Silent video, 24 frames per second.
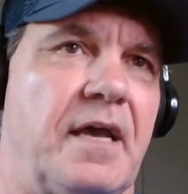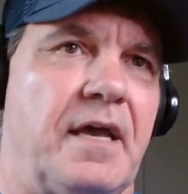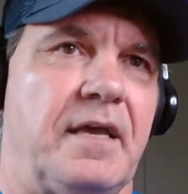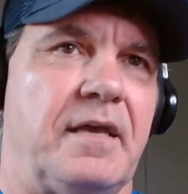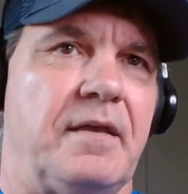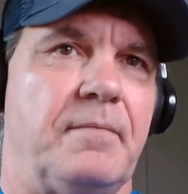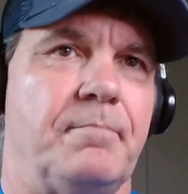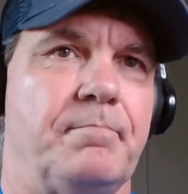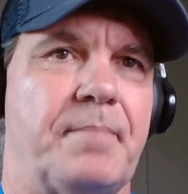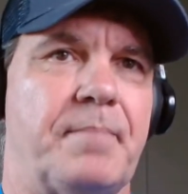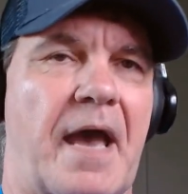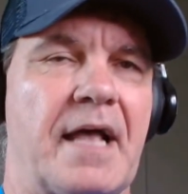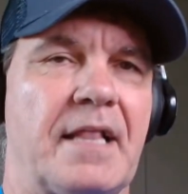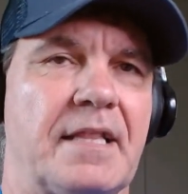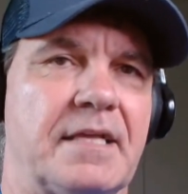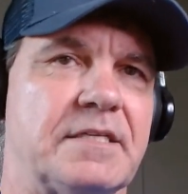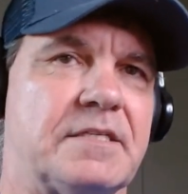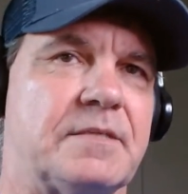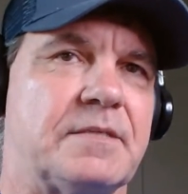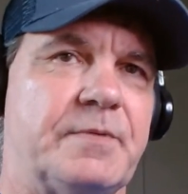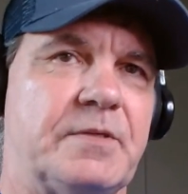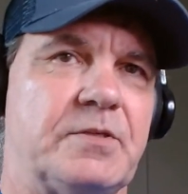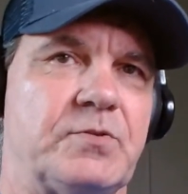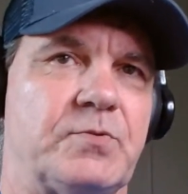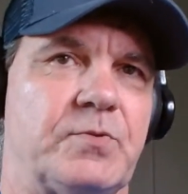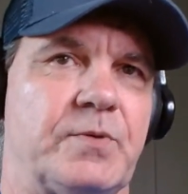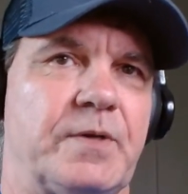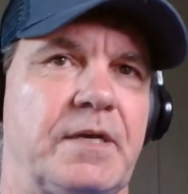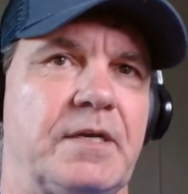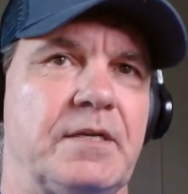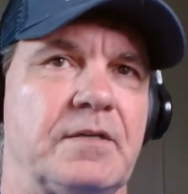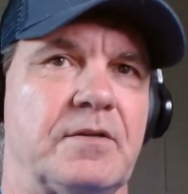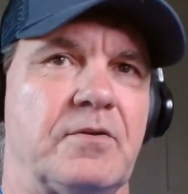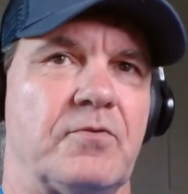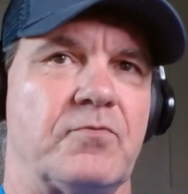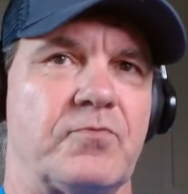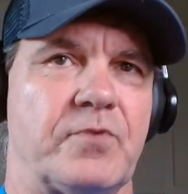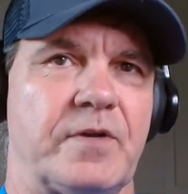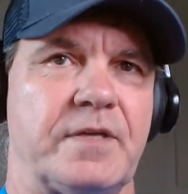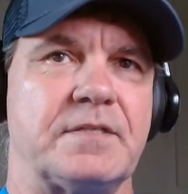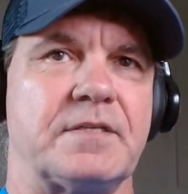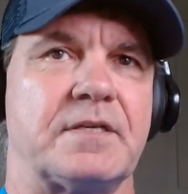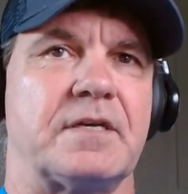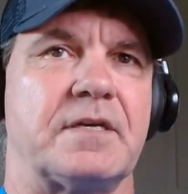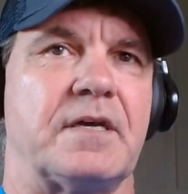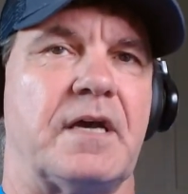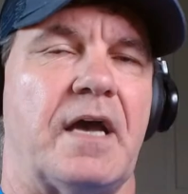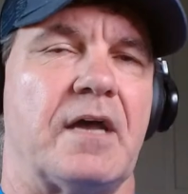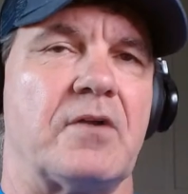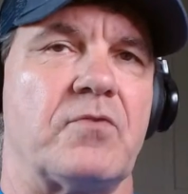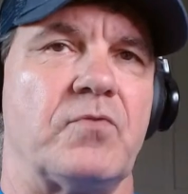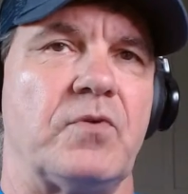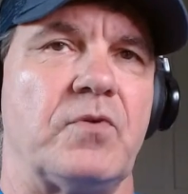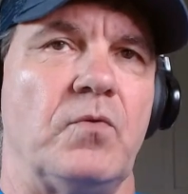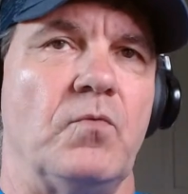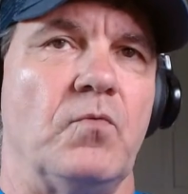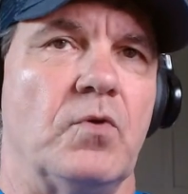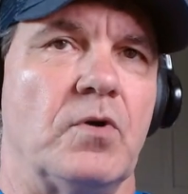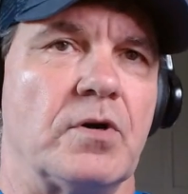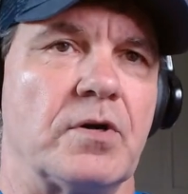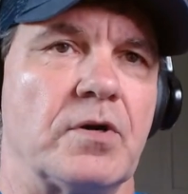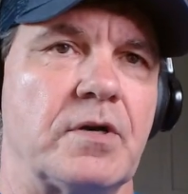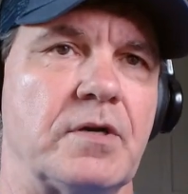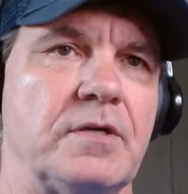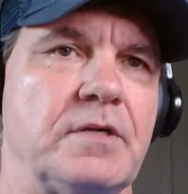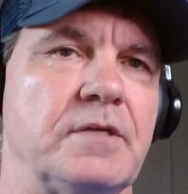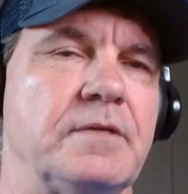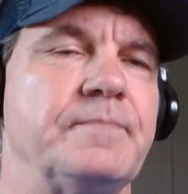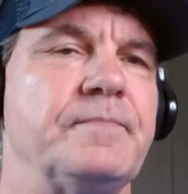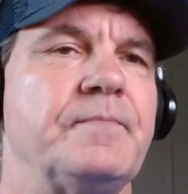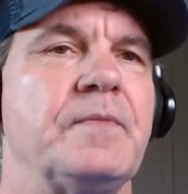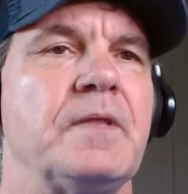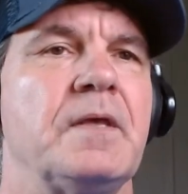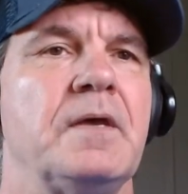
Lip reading: a balance between risk and reward,